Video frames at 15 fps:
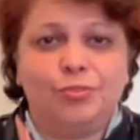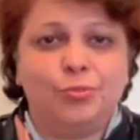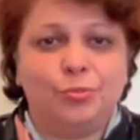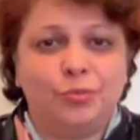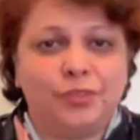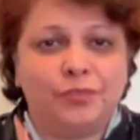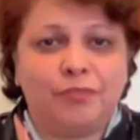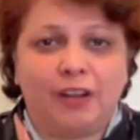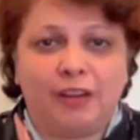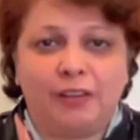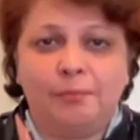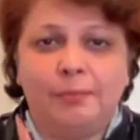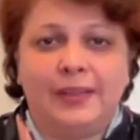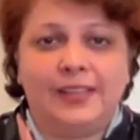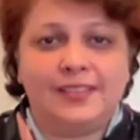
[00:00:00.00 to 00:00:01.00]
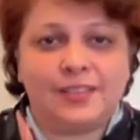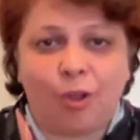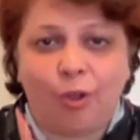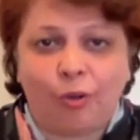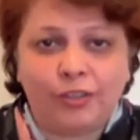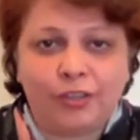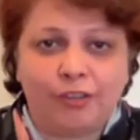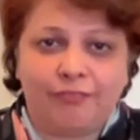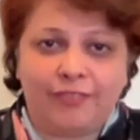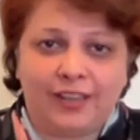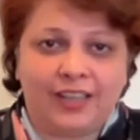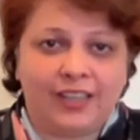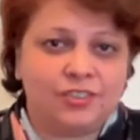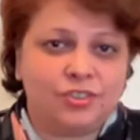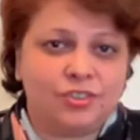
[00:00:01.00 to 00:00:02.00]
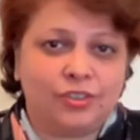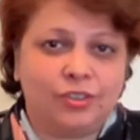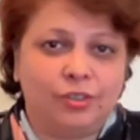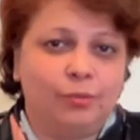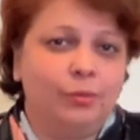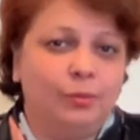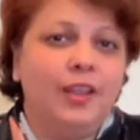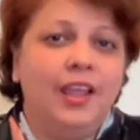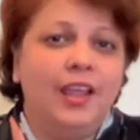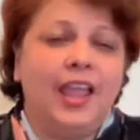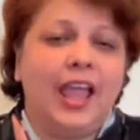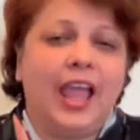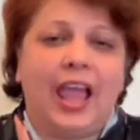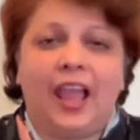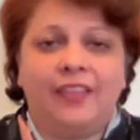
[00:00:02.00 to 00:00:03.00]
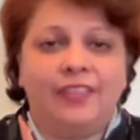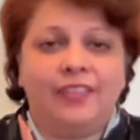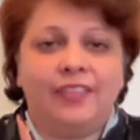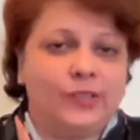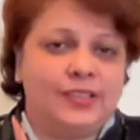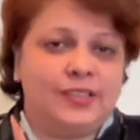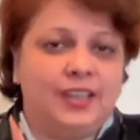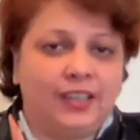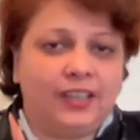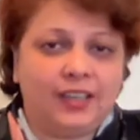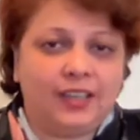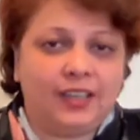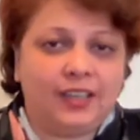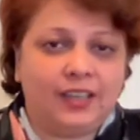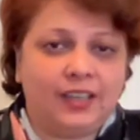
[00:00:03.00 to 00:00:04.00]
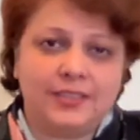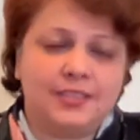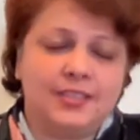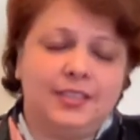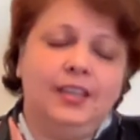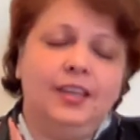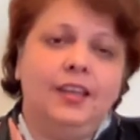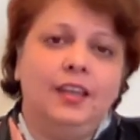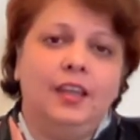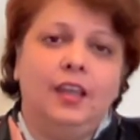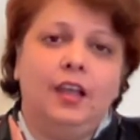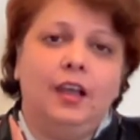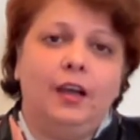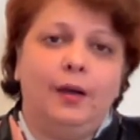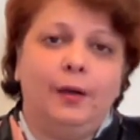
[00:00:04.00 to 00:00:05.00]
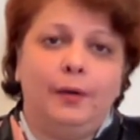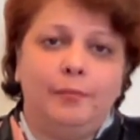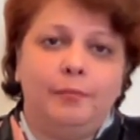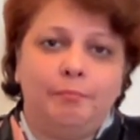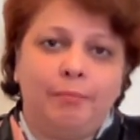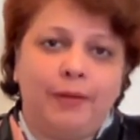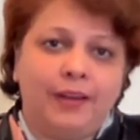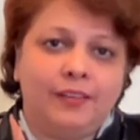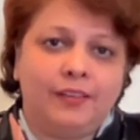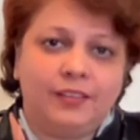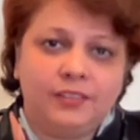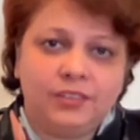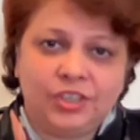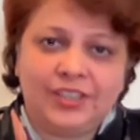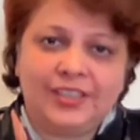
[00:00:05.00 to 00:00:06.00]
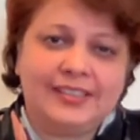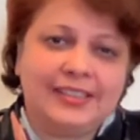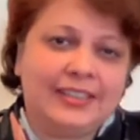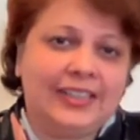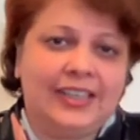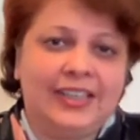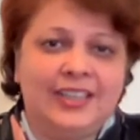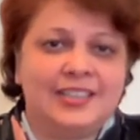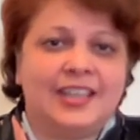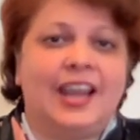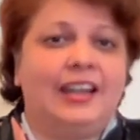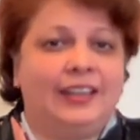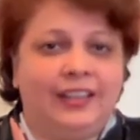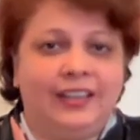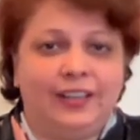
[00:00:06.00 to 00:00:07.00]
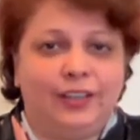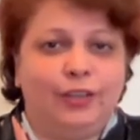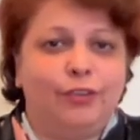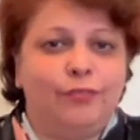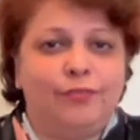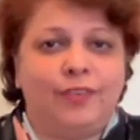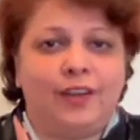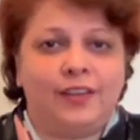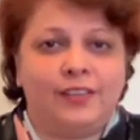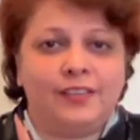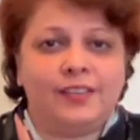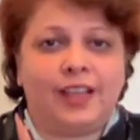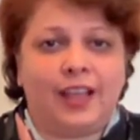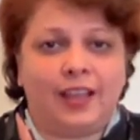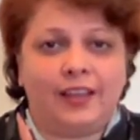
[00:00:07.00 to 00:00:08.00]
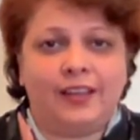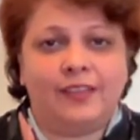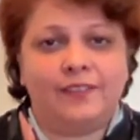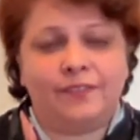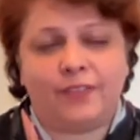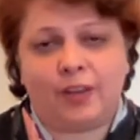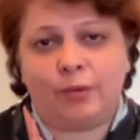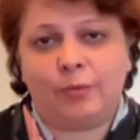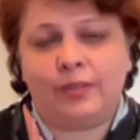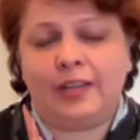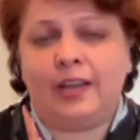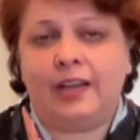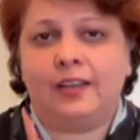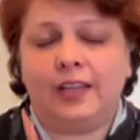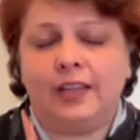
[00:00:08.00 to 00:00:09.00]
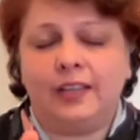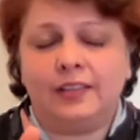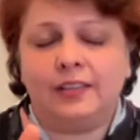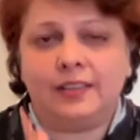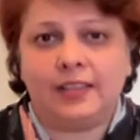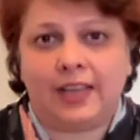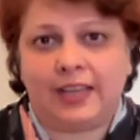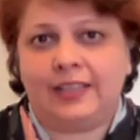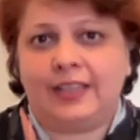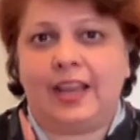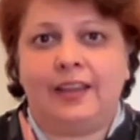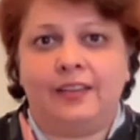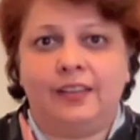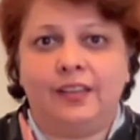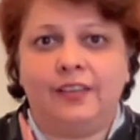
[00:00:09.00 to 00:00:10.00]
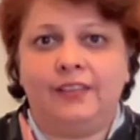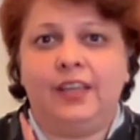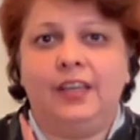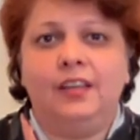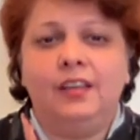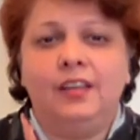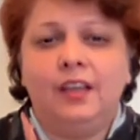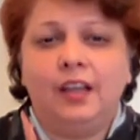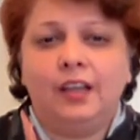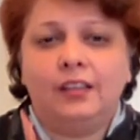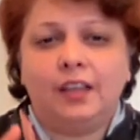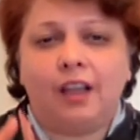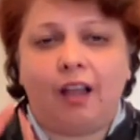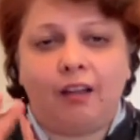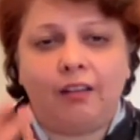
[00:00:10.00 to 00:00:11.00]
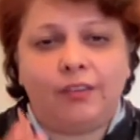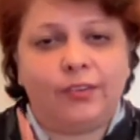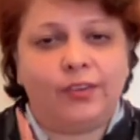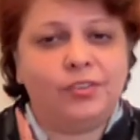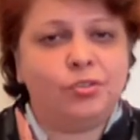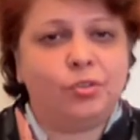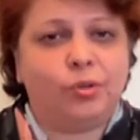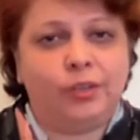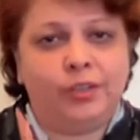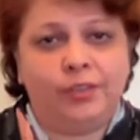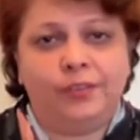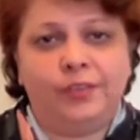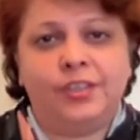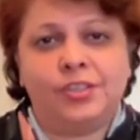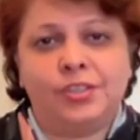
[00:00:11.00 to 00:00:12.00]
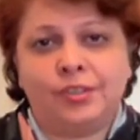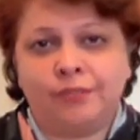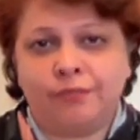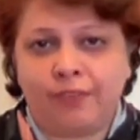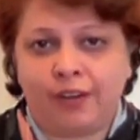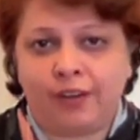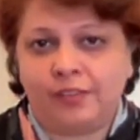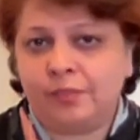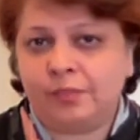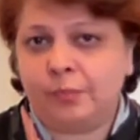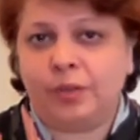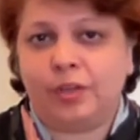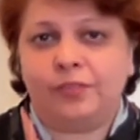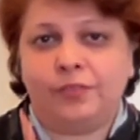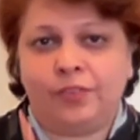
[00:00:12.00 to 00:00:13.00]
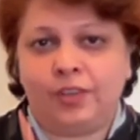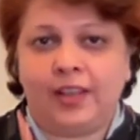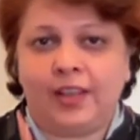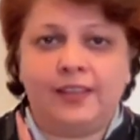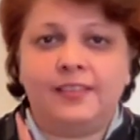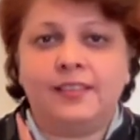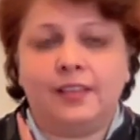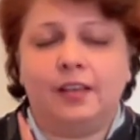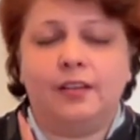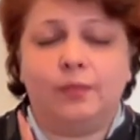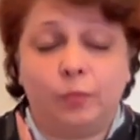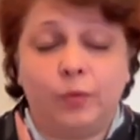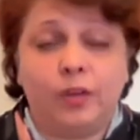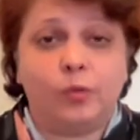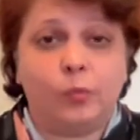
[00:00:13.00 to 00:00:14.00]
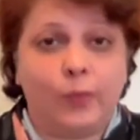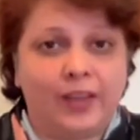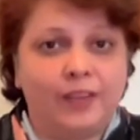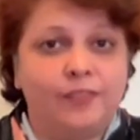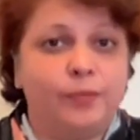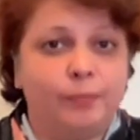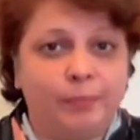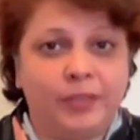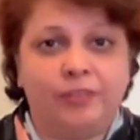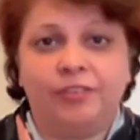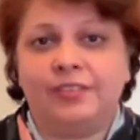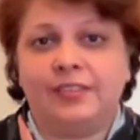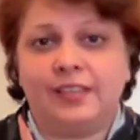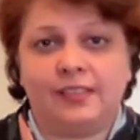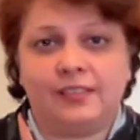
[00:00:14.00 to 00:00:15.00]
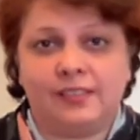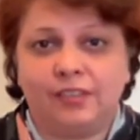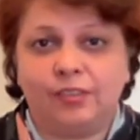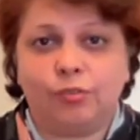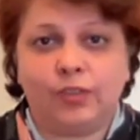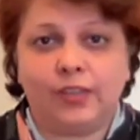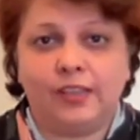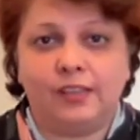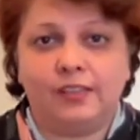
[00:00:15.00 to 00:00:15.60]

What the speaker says: to choose a fund based on your financial goal and the risk-taking ability. But just in each category of funds, I have found that in the debt category, the ultra short duration funds work for work well for periods less than 3